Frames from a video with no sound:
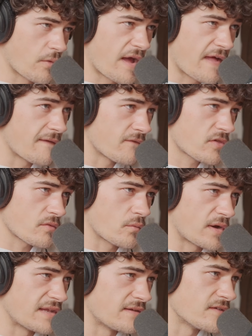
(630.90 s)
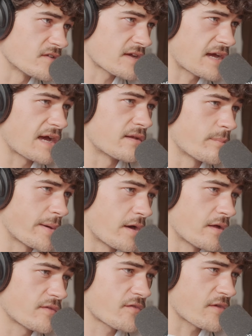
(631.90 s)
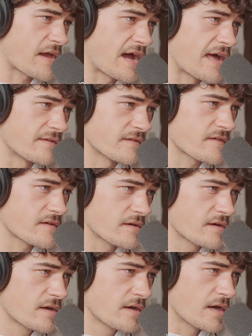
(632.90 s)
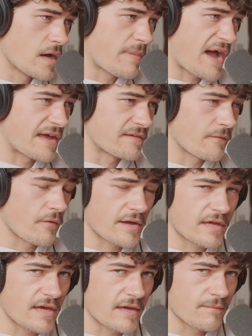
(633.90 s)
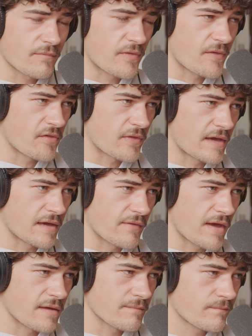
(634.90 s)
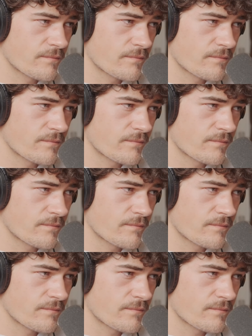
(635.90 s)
waves, wind, and birds, and a pad in the right key. So this is the key of A.